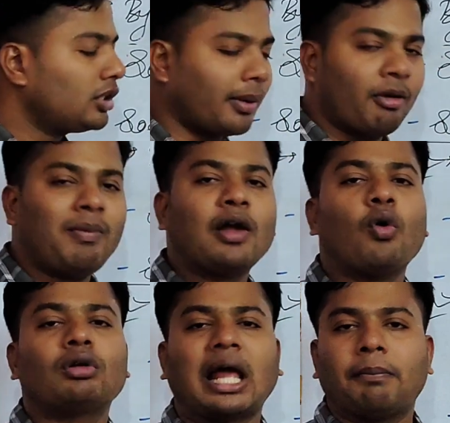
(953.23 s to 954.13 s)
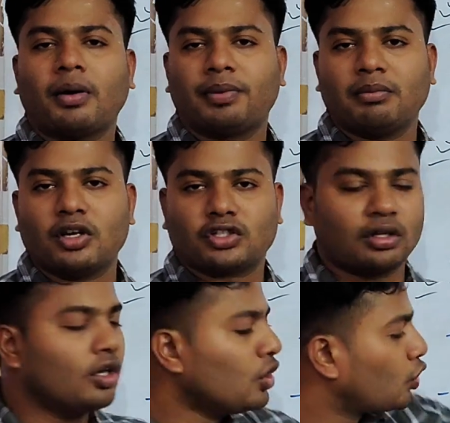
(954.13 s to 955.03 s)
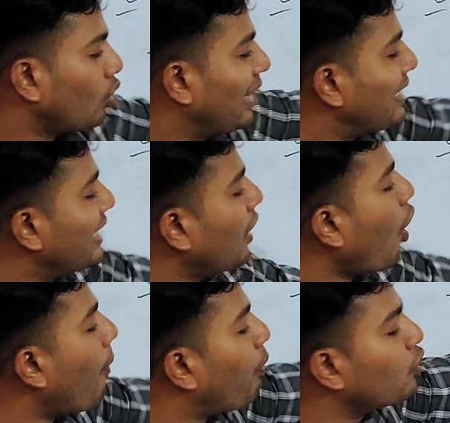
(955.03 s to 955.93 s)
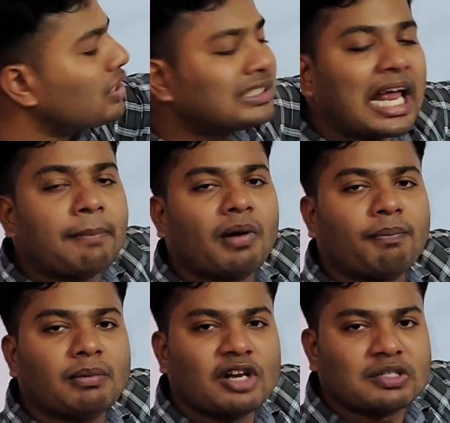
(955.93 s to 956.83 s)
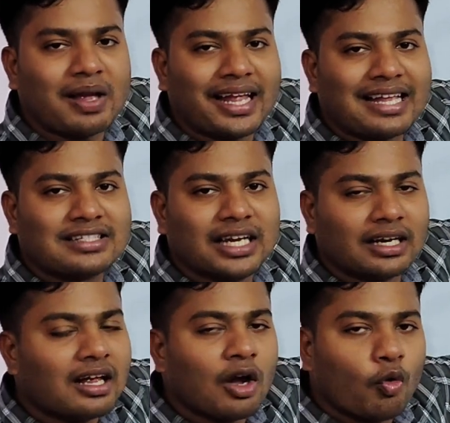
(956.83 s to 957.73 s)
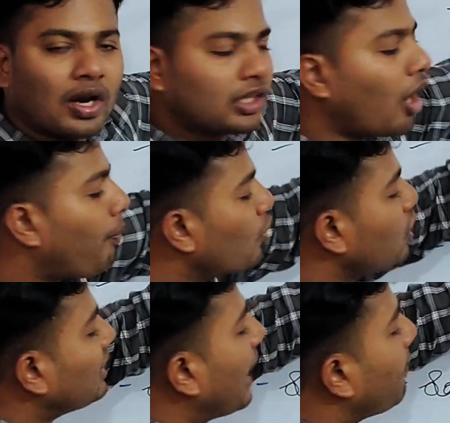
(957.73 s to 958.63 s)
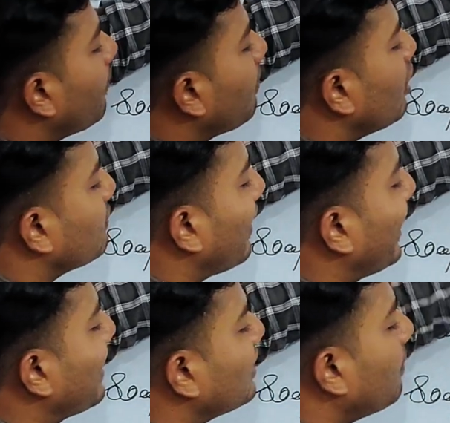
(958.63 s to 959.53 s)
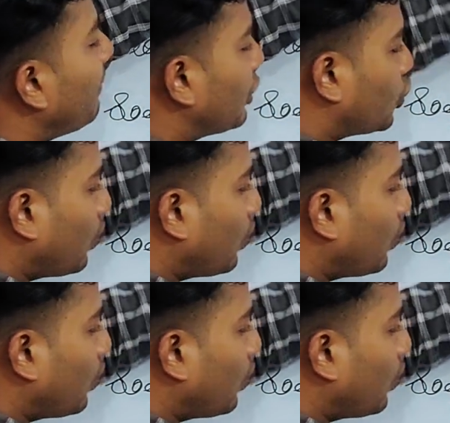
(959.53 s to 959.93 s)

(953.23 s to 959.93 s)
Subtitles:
double by O type of emulsion. So these are opposite type of emulsifying agent. When the opposite type of emulsifying agent mix